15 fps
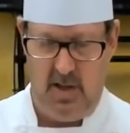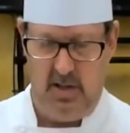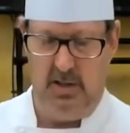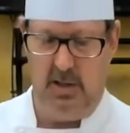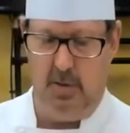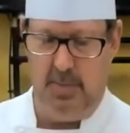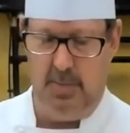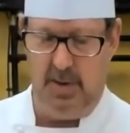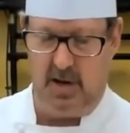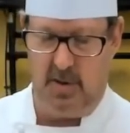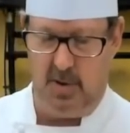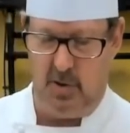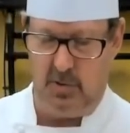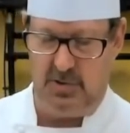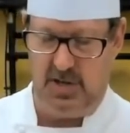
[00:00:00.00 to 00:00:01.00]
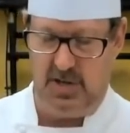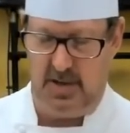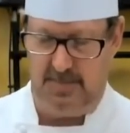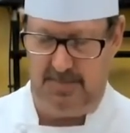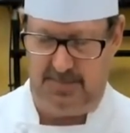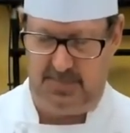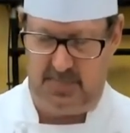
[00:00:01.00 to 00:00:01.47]
A little bit of kabocha,
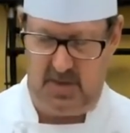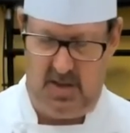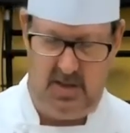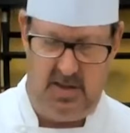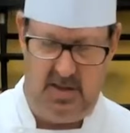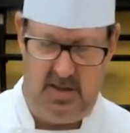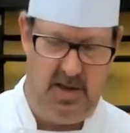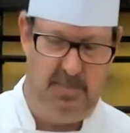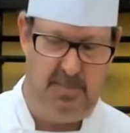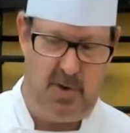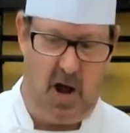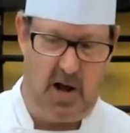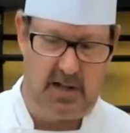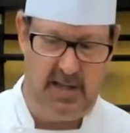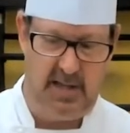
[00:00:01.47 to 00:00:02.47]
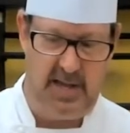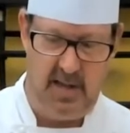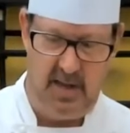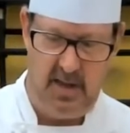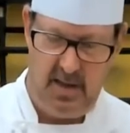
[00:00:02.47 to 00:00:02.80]
the broccoli,